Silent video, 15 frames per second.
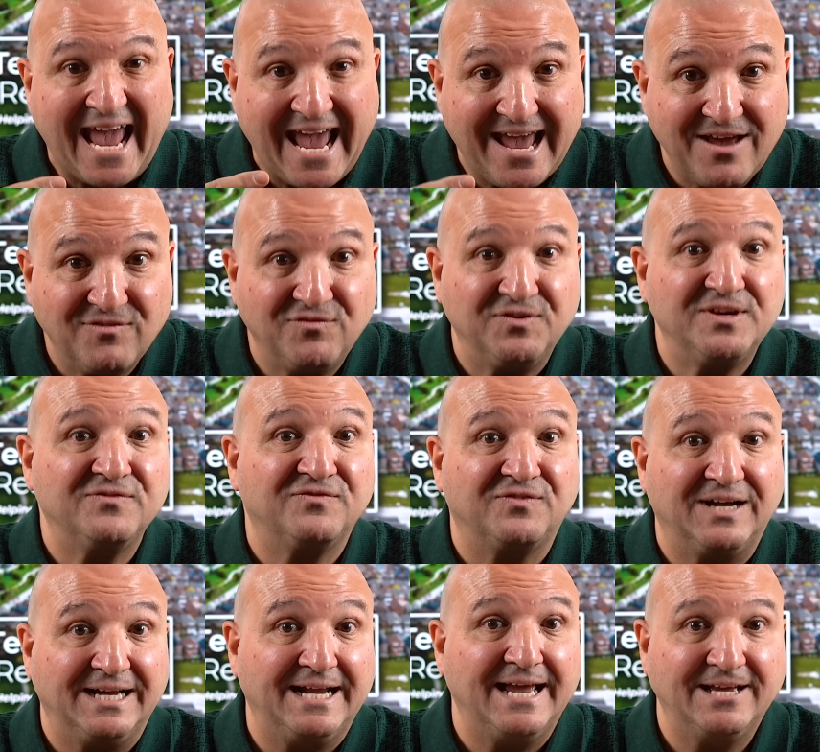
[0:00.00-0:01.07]
heavy
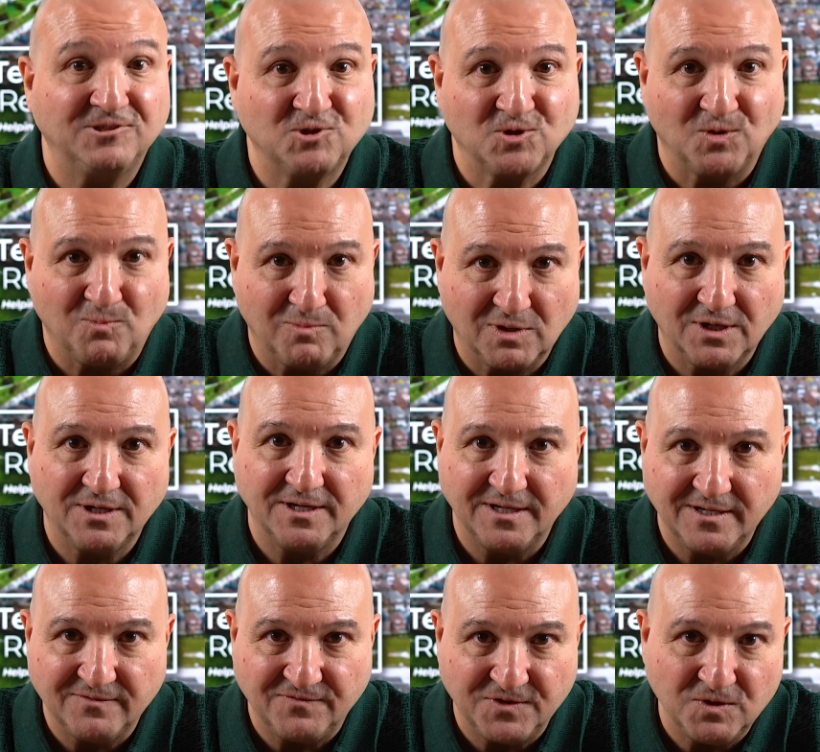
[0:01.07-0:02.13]
financial
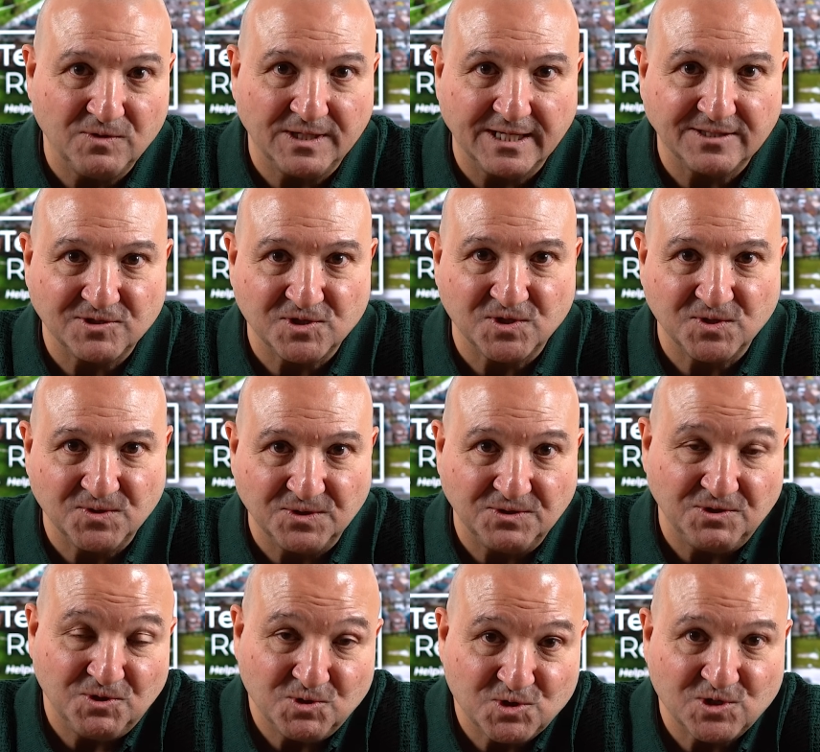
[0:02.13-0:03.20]
burden if you get
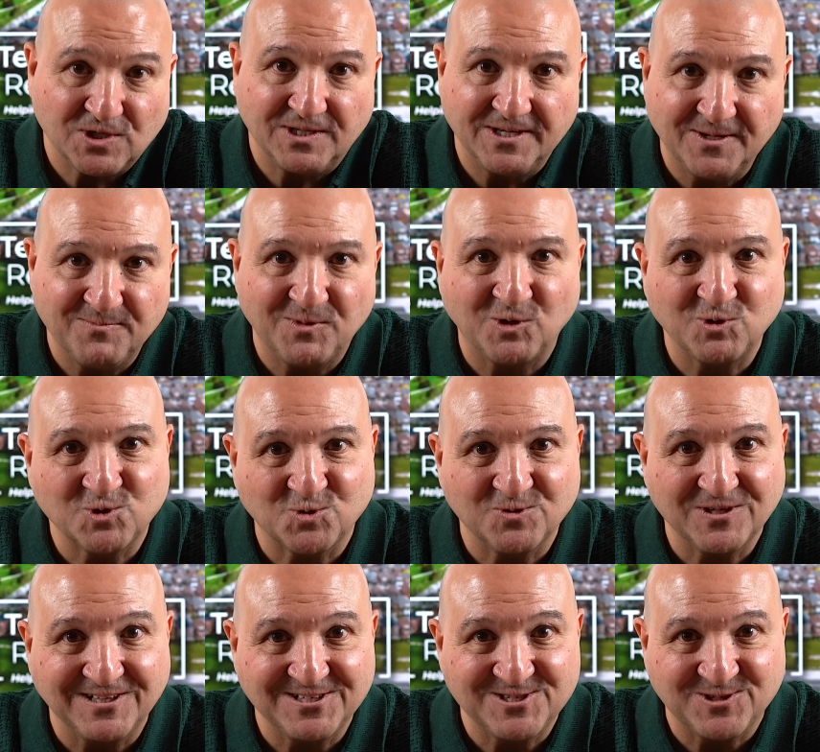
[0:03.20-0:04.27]
sued, usually in most
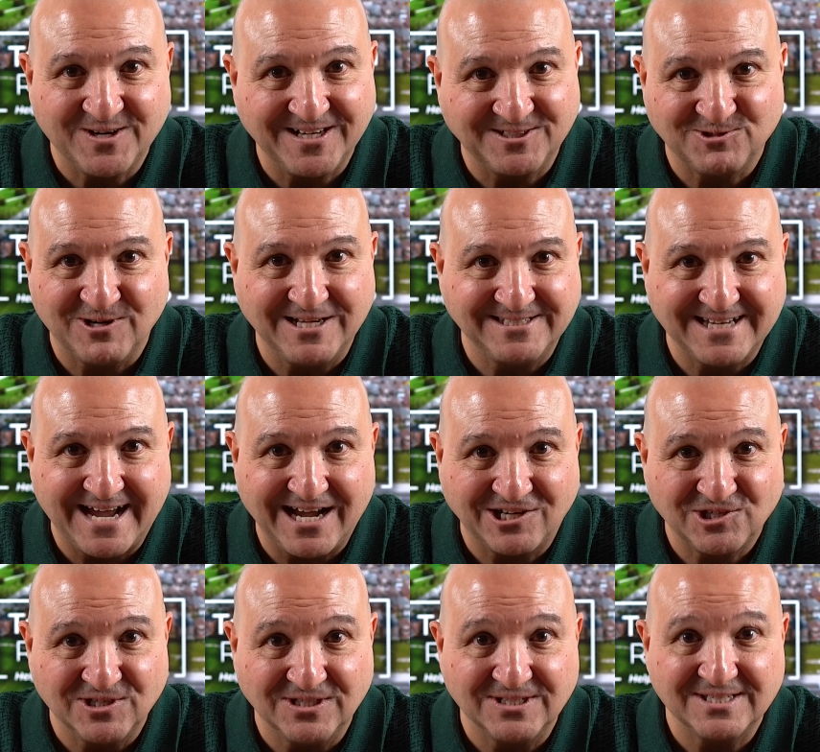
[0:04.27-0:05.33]
real estate
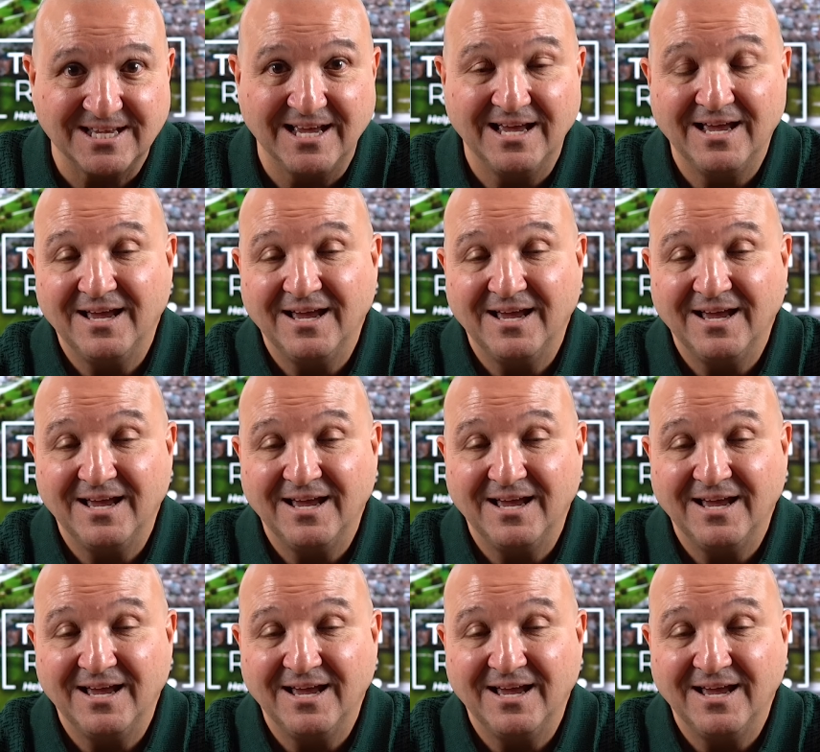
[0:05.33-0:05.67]
transactions.